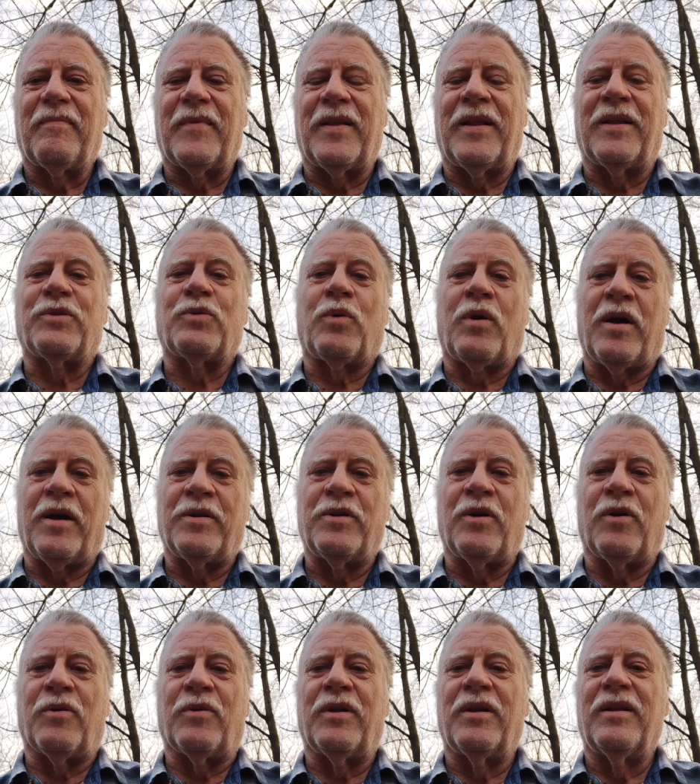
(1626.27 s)
That's why I
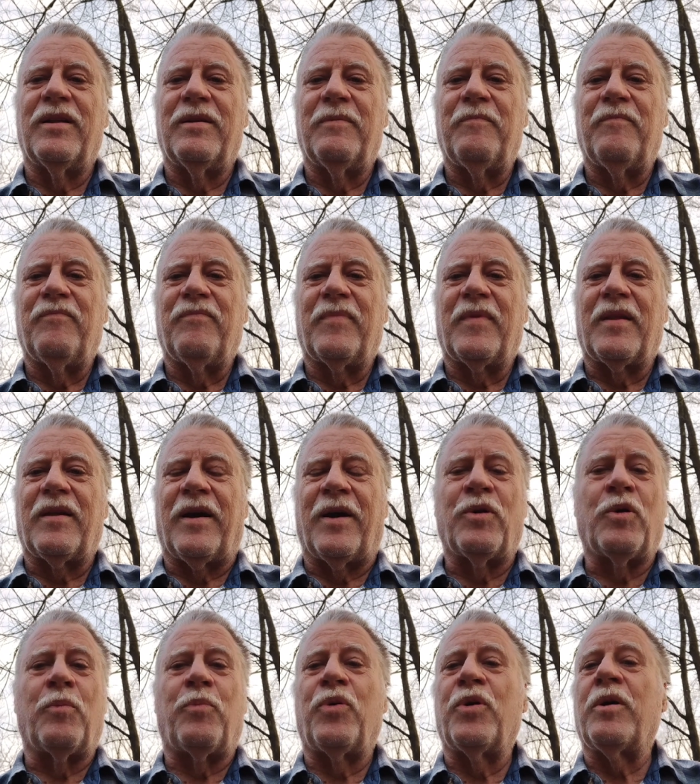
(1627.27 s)
don't. I
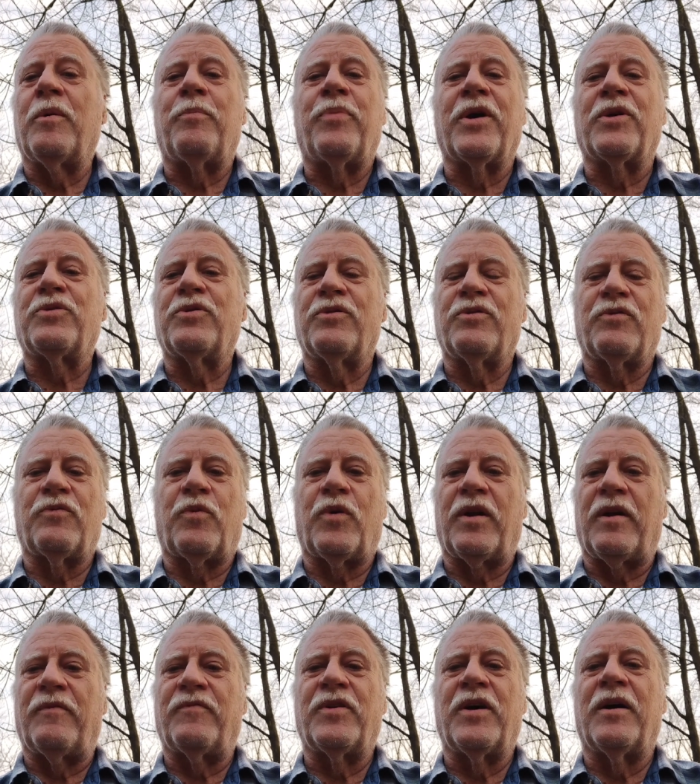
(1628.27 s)
don't put up pictures of what
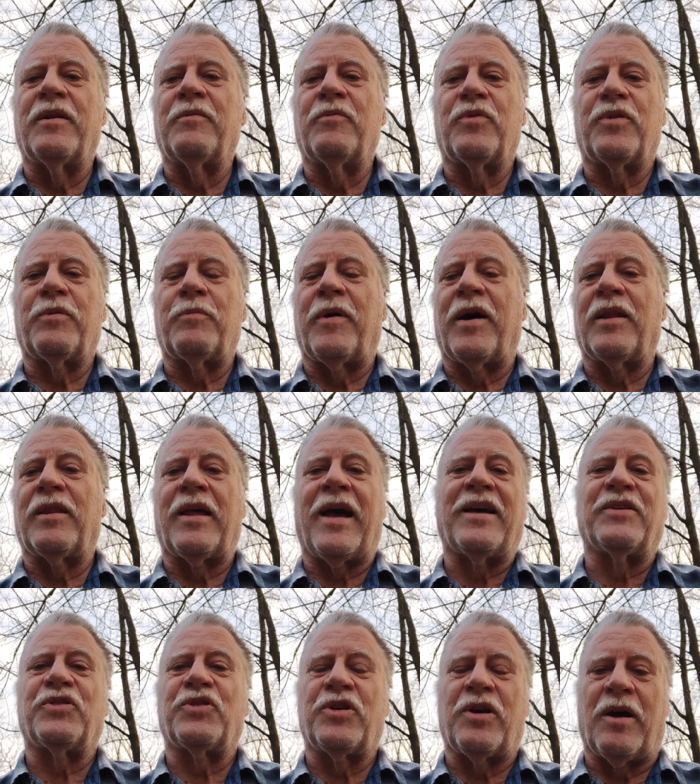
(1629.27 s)
I've done with my
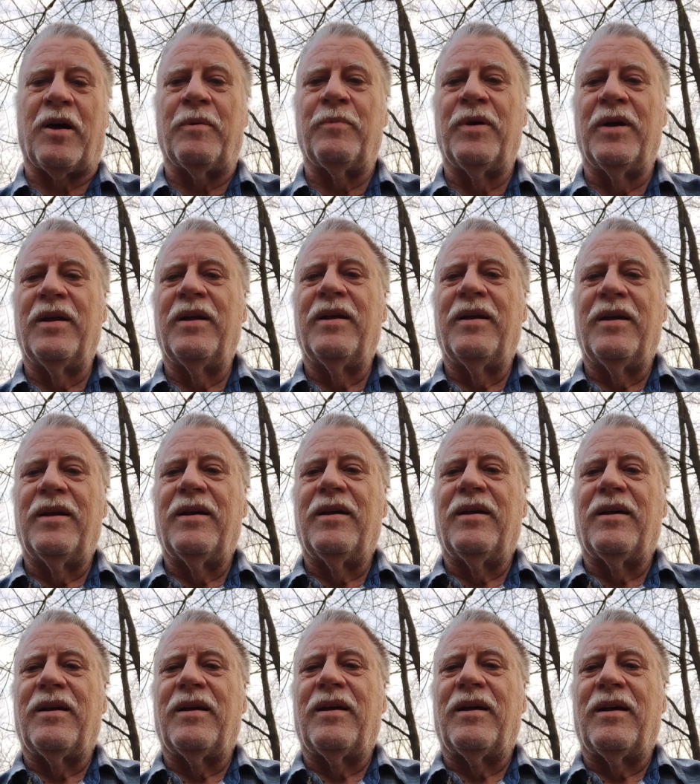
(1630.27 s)
last job.
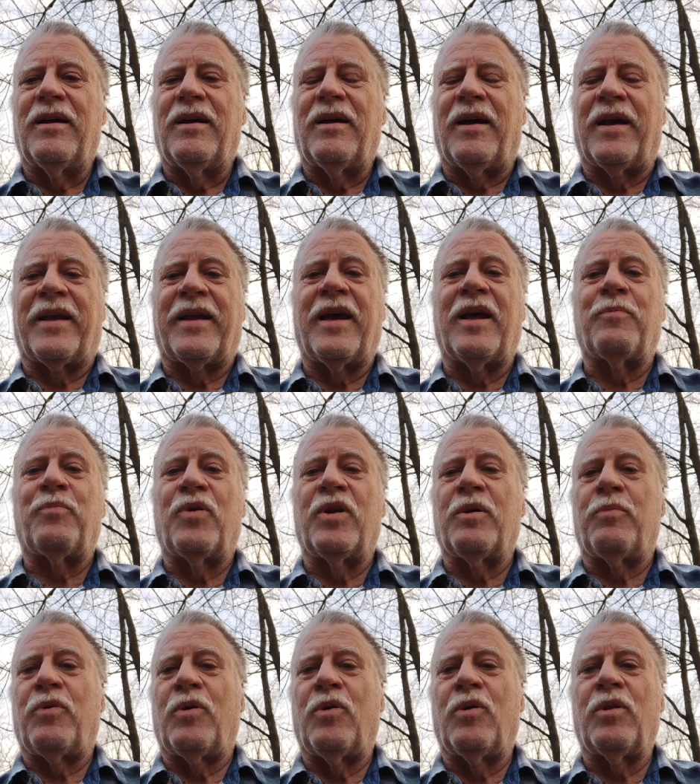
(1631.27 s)
I can't put
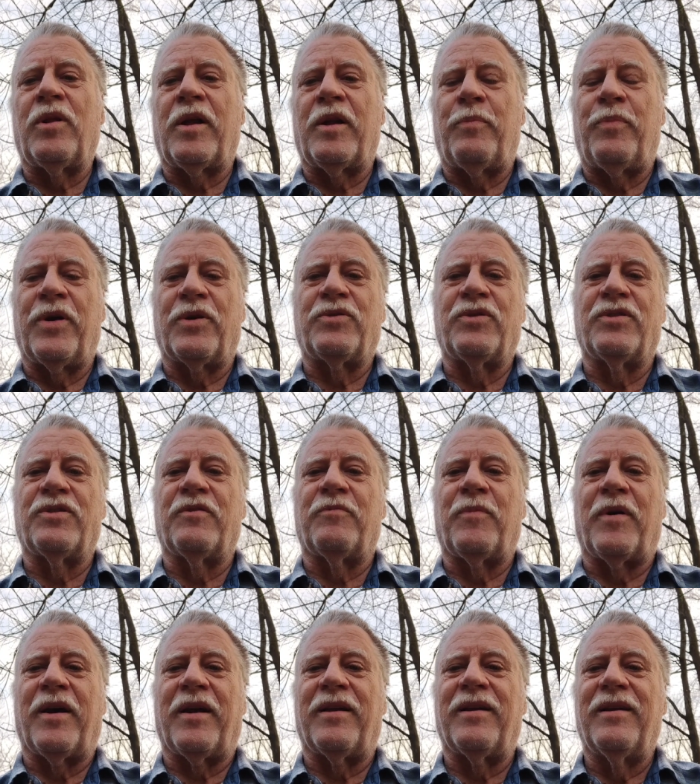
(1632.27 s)
up a whole lot of pictures of
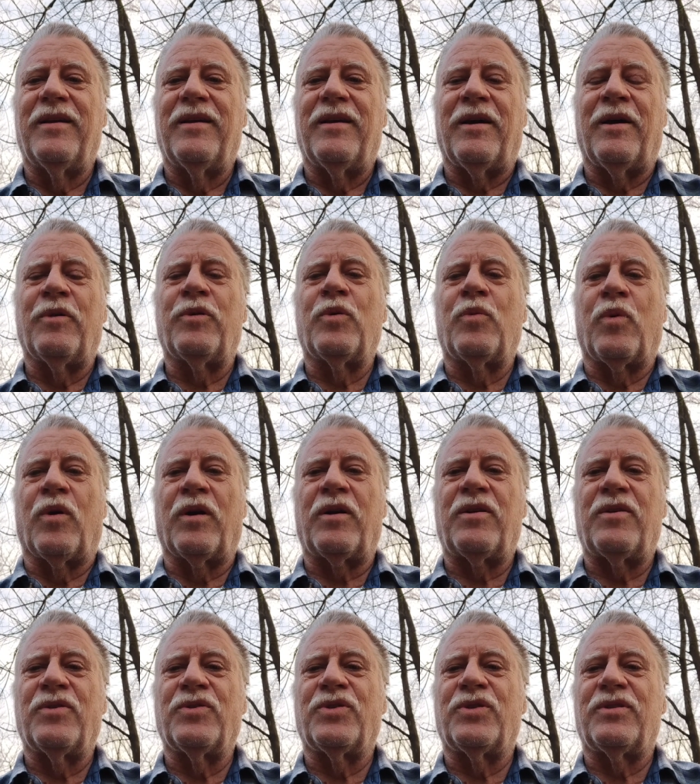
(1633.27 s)
my other work
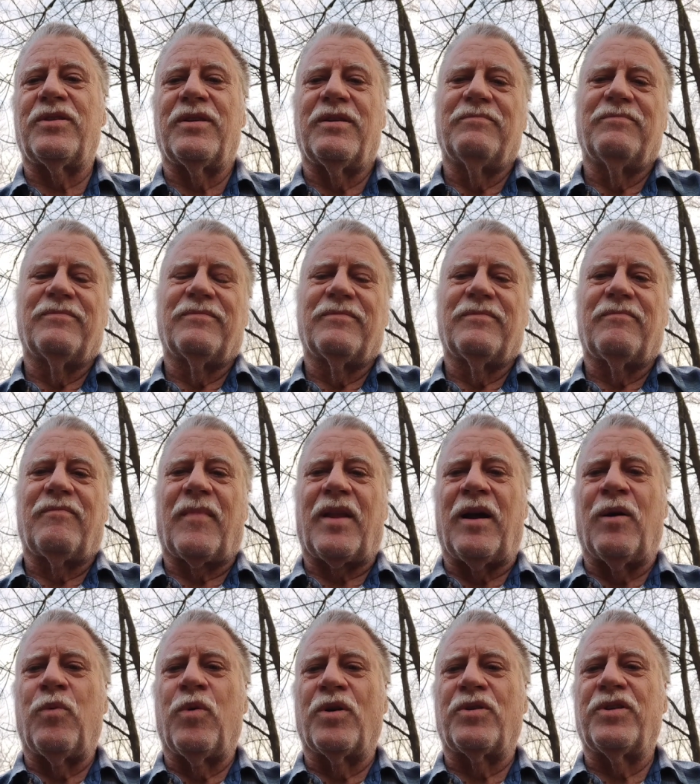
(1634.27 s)
because
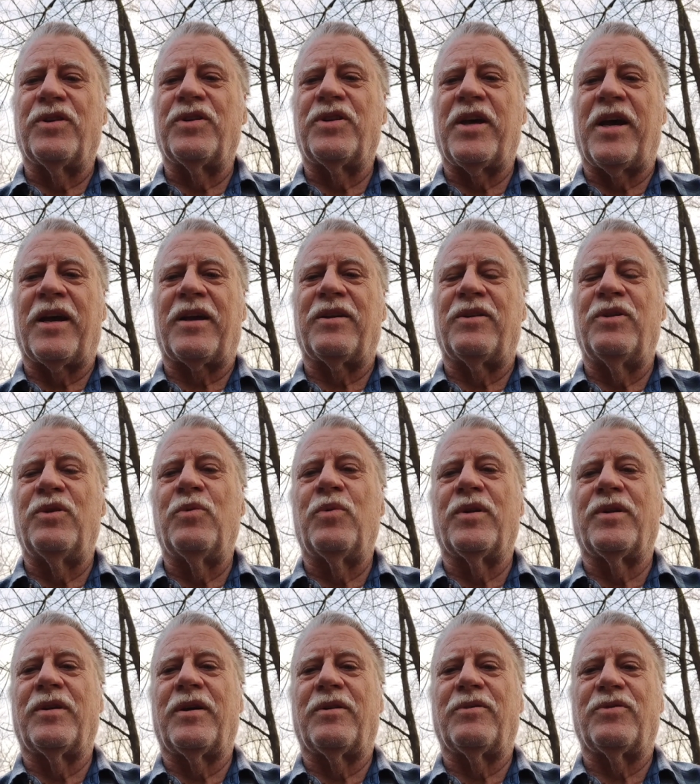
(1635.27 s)
I worked in tech and you
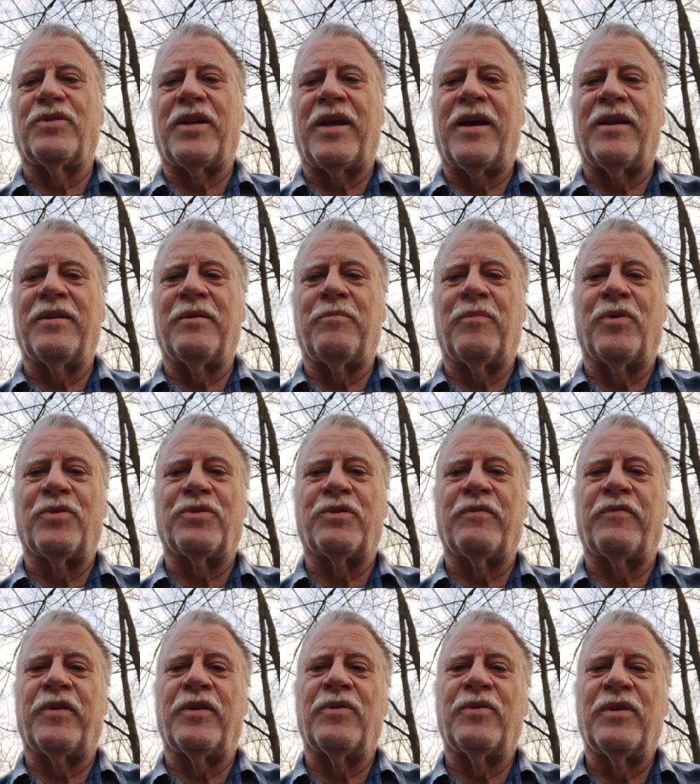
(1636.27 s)
wouldn't understand it, most
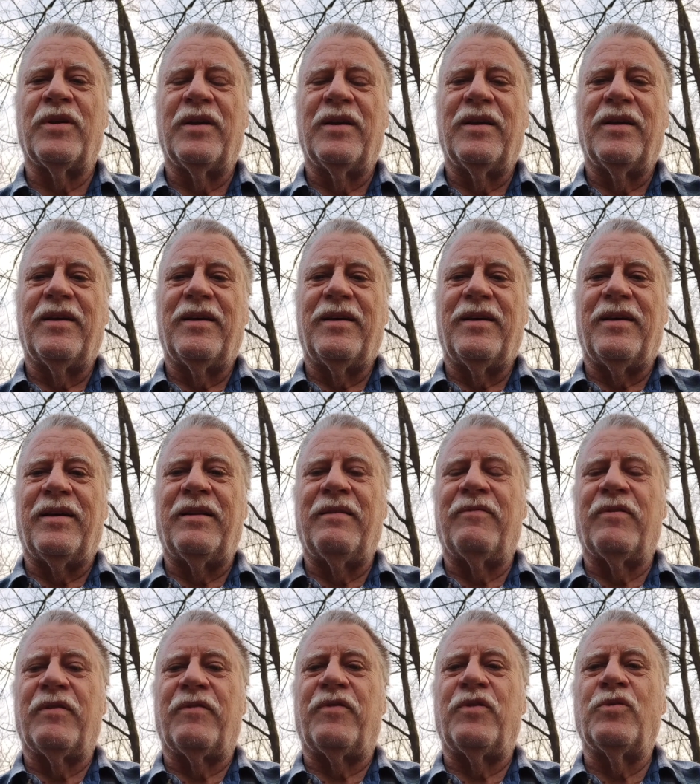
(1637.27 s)
of you. And
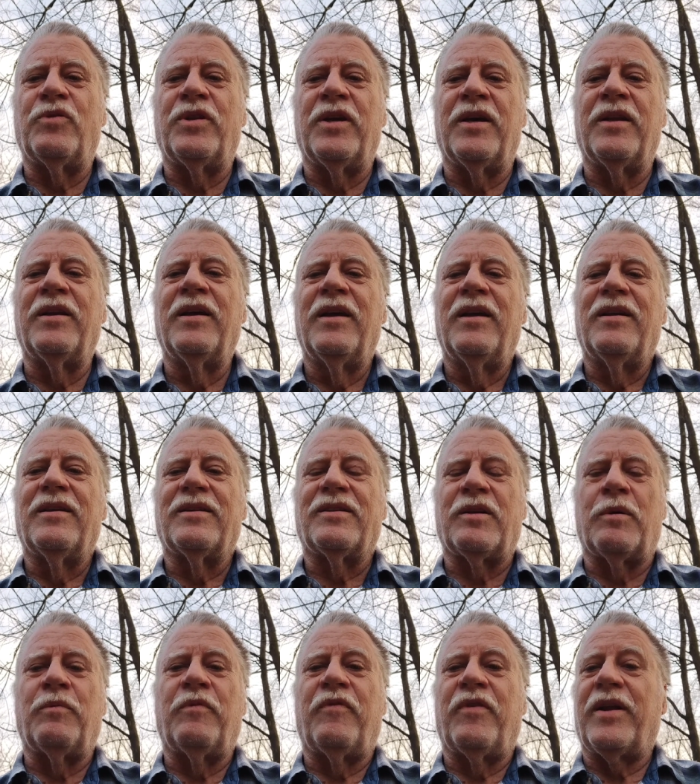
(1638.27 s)
even if you did,
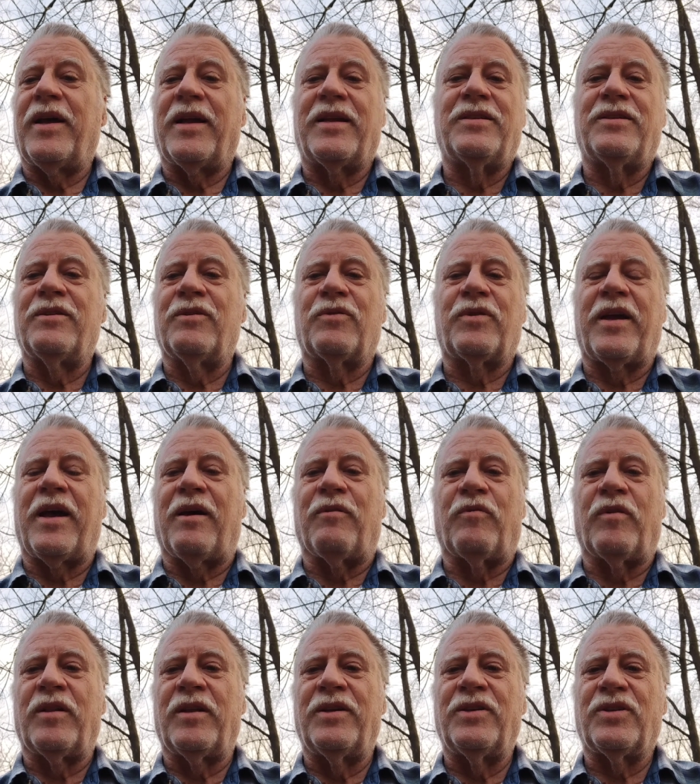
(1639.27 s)
some of it I still can't
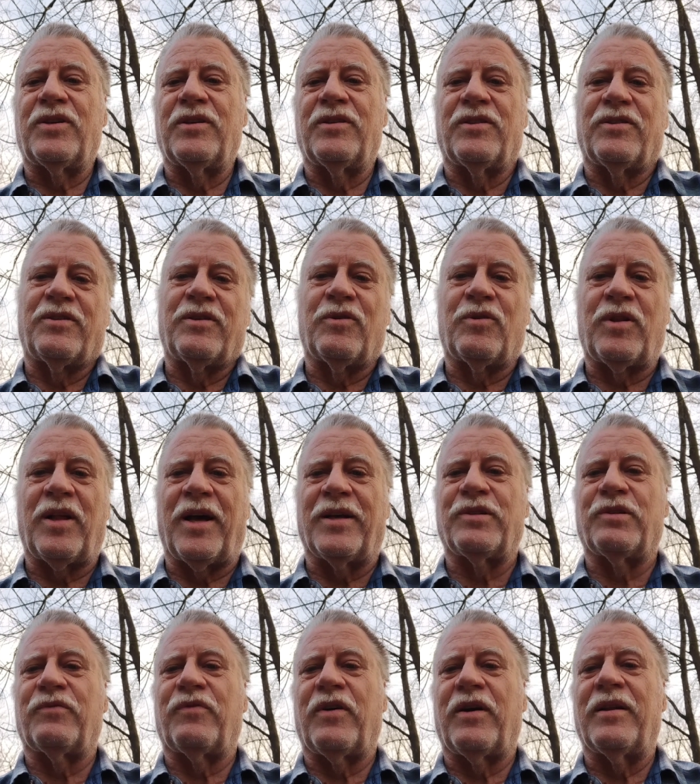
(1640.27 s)
release because it's still
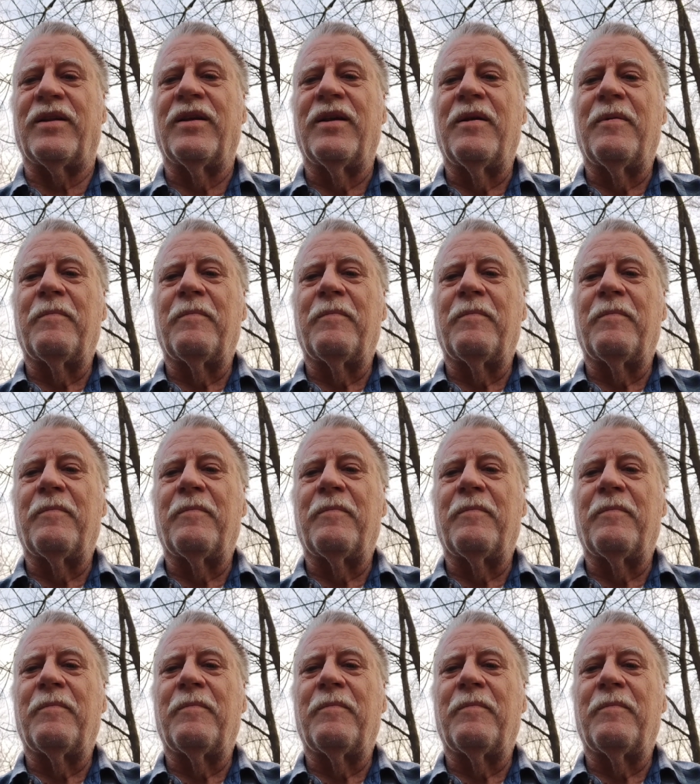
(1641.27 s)
classified.